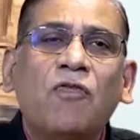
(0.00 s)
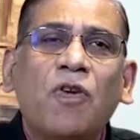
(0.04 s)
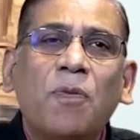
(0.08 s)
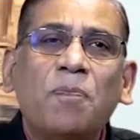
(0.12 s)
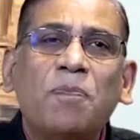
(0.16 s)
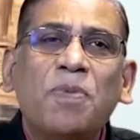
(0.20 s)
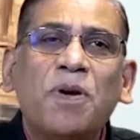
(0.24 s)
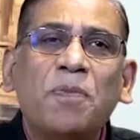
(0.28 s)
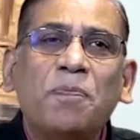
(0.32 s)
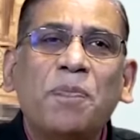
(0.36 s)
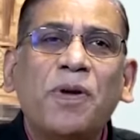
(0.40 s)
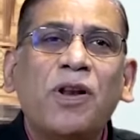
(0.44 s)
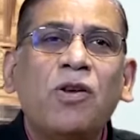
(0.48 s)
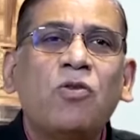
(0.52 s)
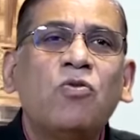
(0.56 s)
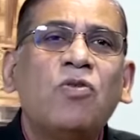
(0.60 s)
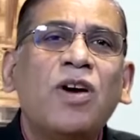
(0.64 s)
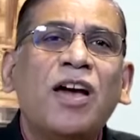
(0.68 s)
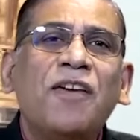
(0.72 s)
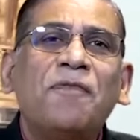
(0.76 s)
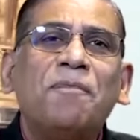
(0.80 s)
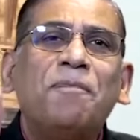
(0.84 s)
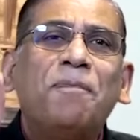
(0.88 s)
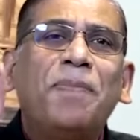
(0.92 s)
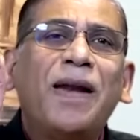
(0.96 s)
for people who
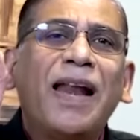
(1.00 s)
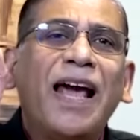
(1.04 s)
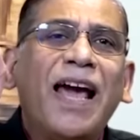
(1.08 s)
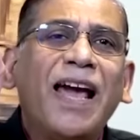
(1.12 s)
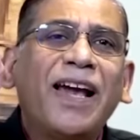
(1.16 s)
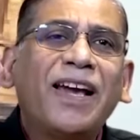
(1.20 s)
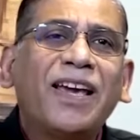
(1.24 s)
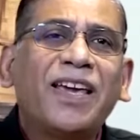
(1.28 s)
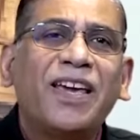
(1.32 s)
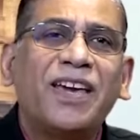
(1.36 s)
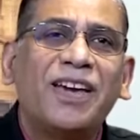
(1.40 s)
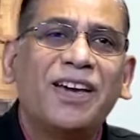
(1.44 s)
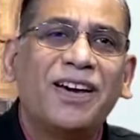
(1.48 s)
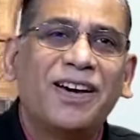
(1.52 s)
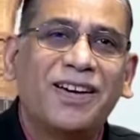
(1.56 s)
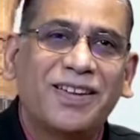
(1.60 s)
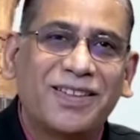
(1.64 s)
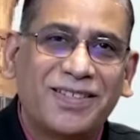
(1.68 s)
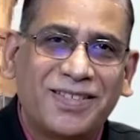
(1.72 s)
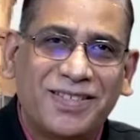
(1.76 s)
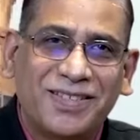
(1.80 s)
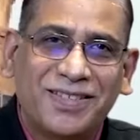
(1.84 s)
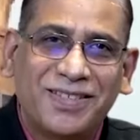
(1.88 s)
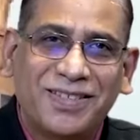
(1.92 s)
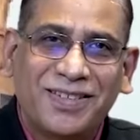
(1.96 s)
have black
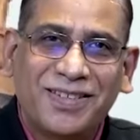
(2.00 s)
hairs